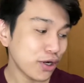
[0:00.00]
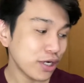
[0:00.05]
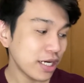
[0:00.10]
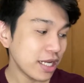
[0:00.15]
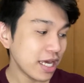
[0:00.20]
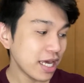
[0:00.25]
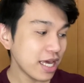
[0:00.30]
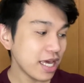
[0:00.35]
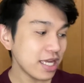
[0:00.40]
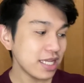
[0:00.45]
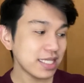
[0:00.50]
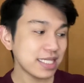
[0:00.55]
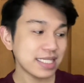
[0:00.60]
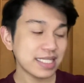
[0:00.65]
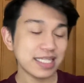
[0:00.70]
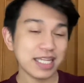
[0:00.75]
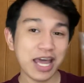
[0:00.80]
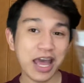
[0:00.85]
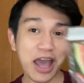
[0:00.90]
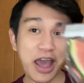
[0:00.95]
is
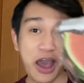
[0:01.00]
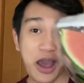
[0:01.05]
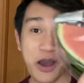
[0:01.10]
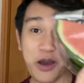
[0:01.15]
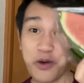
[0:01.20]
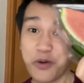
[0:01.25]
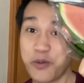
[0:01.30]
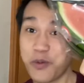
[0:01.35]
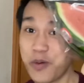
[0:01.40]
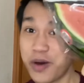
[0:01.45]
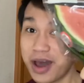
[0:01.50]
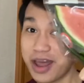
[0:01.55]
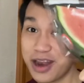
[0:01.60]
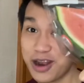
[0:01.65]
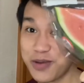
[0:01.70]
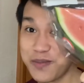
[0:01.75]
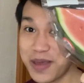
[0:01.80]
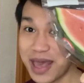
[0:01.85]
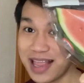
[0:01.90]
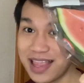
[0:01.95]

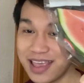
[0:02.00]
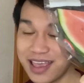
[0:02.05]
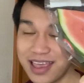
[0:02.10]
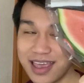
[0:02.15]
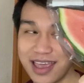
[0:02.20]
watermelon.